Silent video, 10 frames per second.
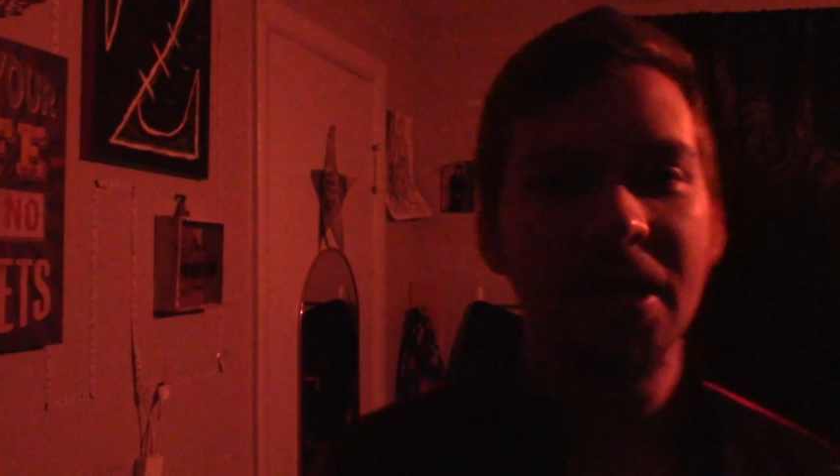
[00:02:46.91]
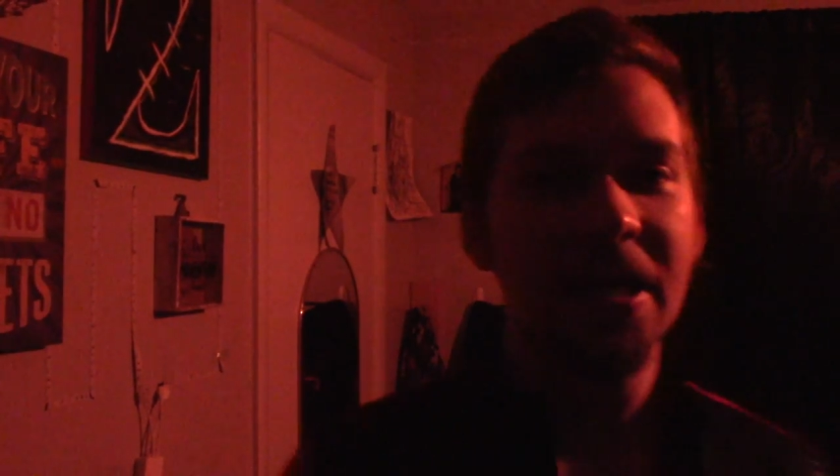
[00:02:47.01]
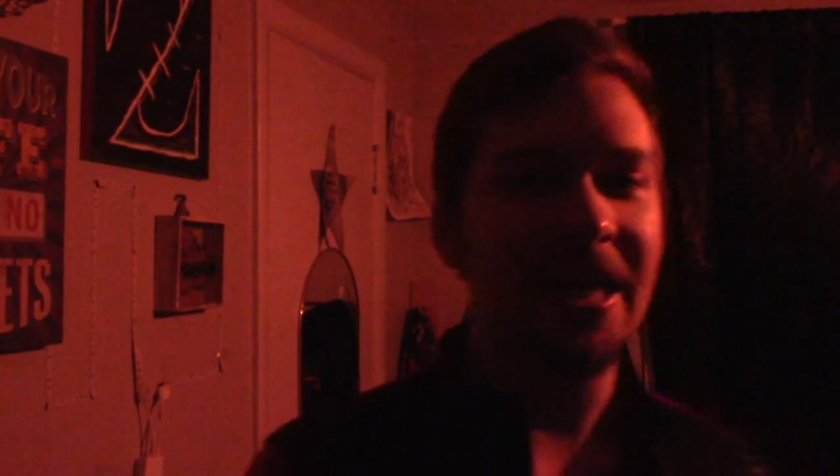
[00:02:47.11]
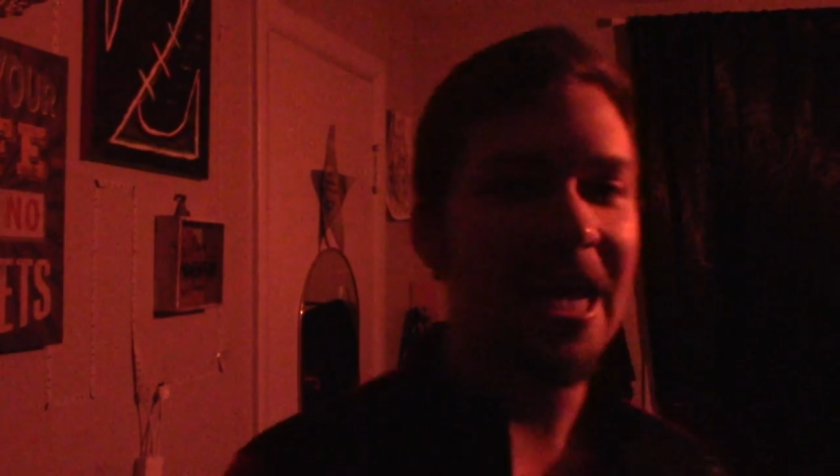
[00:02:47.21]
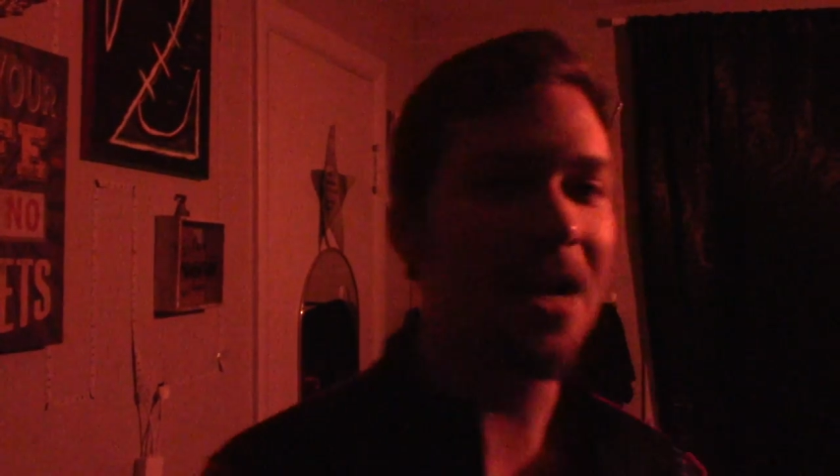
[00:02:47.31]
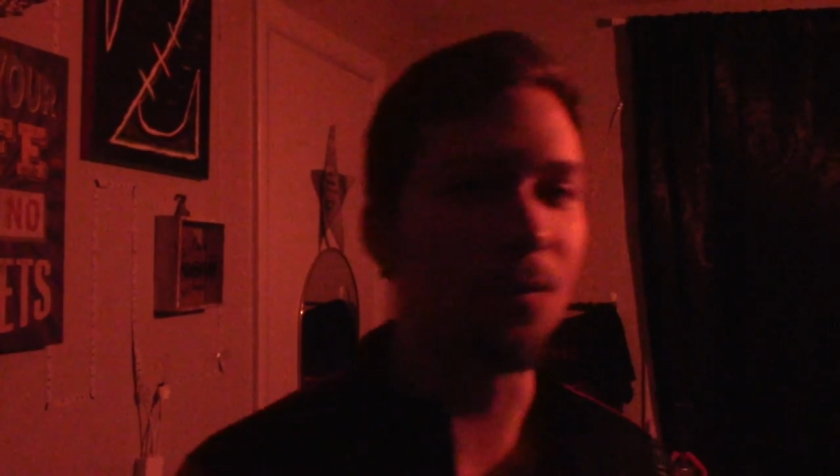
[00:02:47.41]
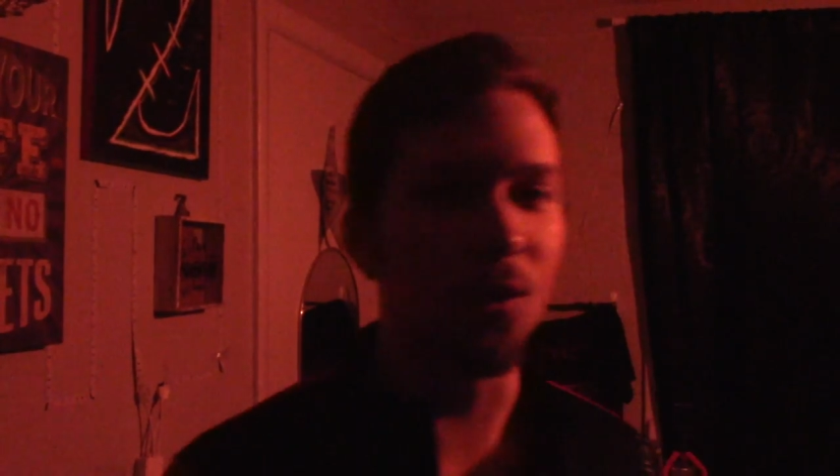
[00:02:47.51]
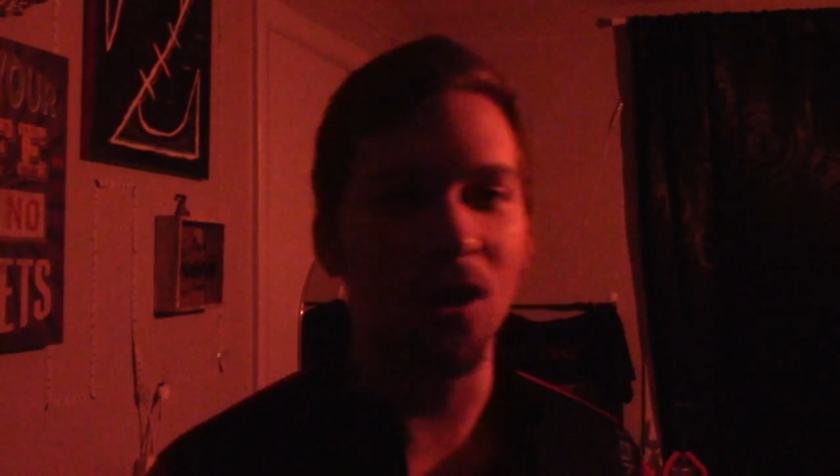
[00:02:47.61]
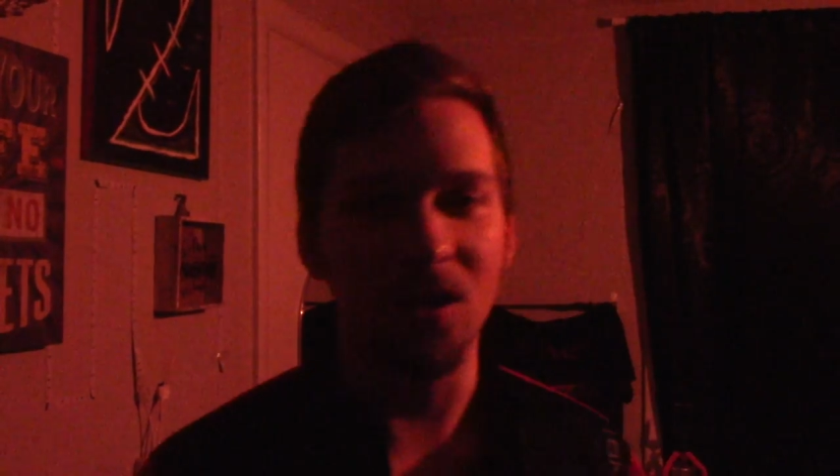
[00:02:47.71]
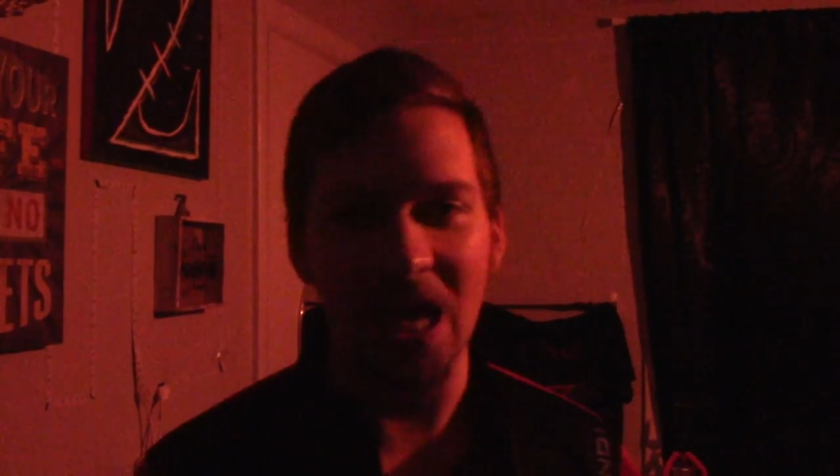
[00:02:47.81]
camera
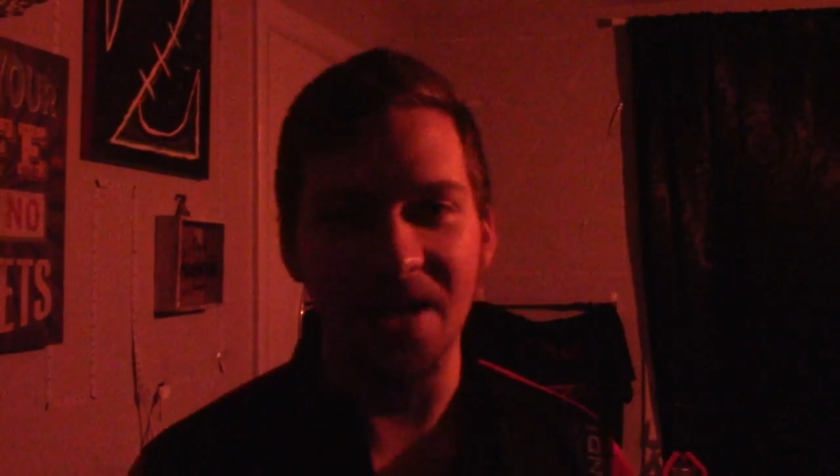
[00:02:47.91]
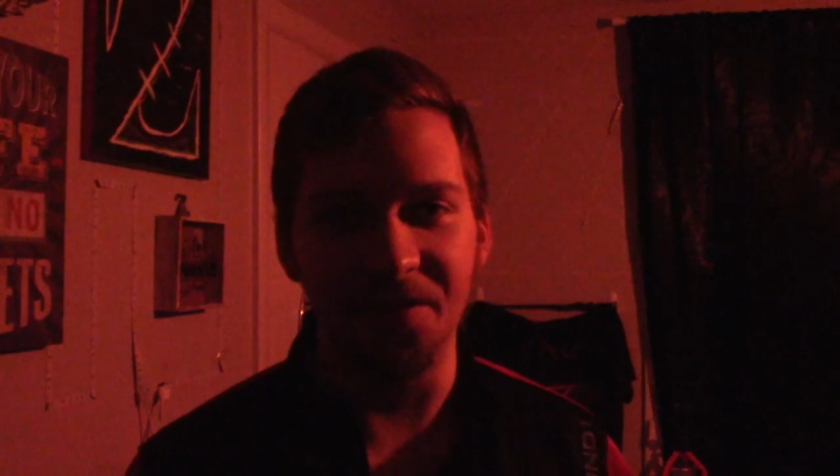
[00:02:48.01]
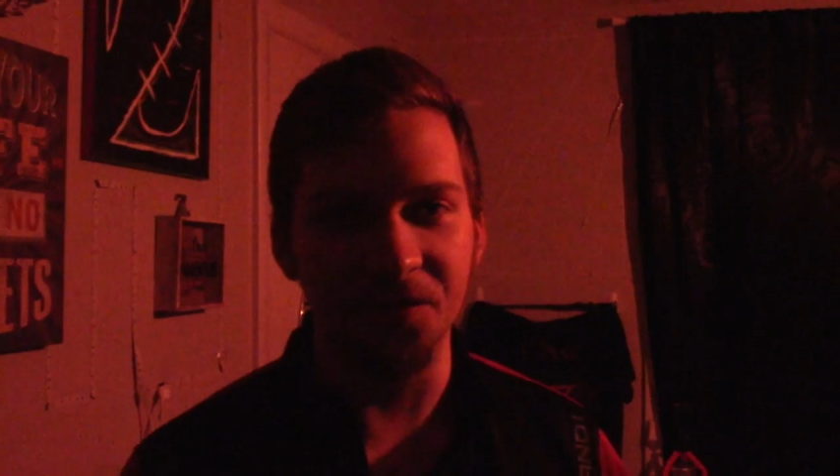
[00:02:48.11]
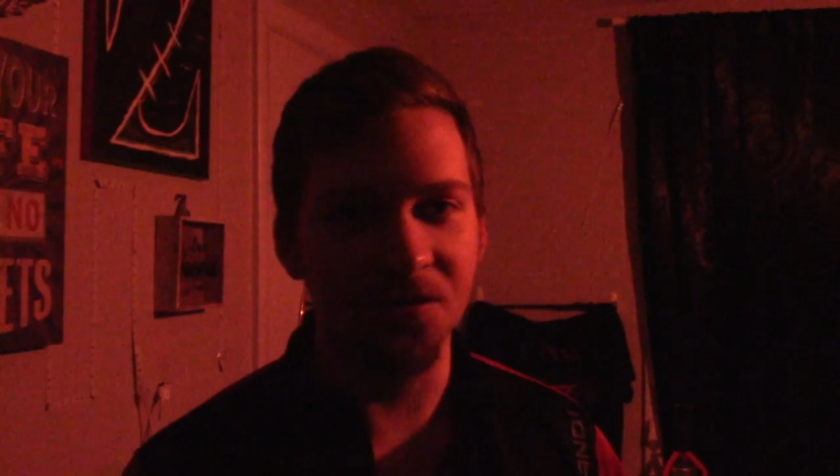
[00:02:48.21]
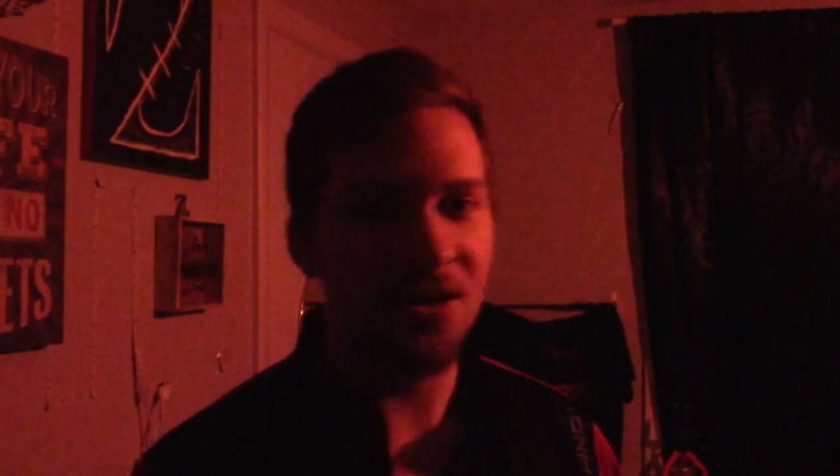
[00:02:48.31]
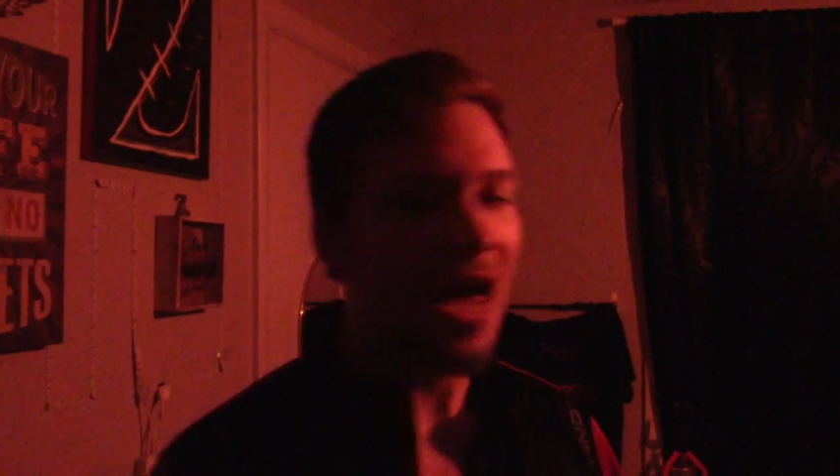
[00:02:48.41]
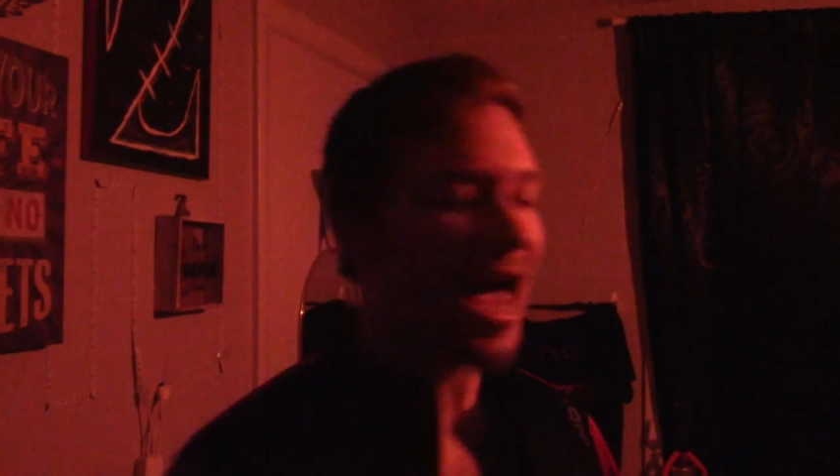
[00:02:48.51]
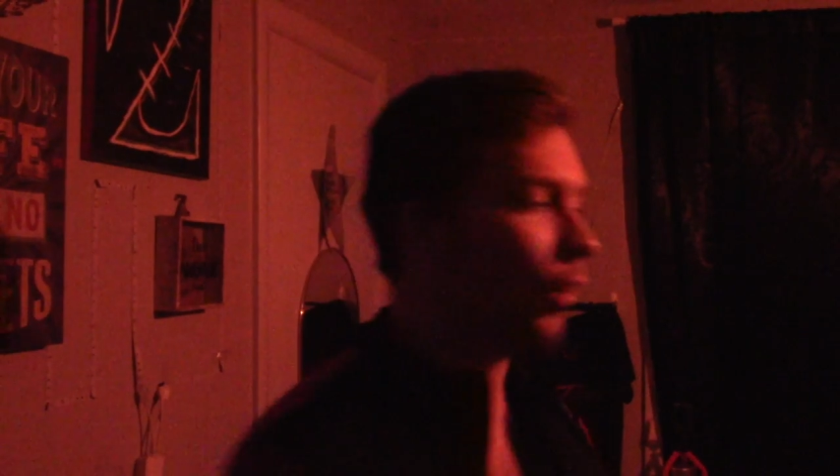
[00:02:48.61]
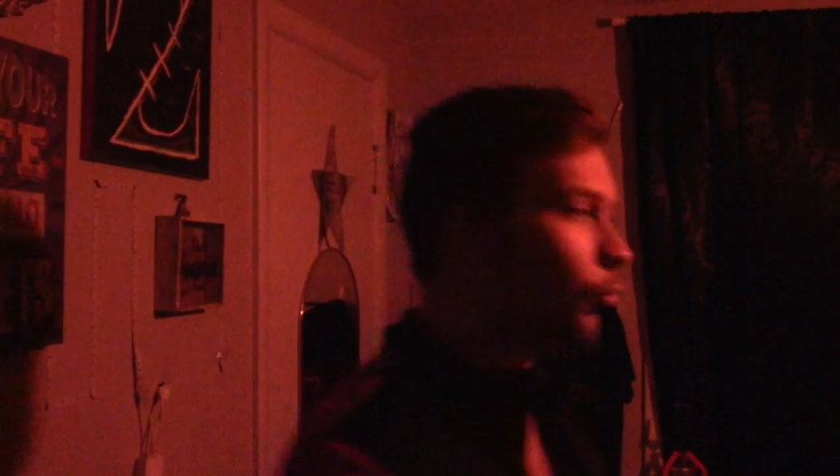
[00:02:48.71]
lens, and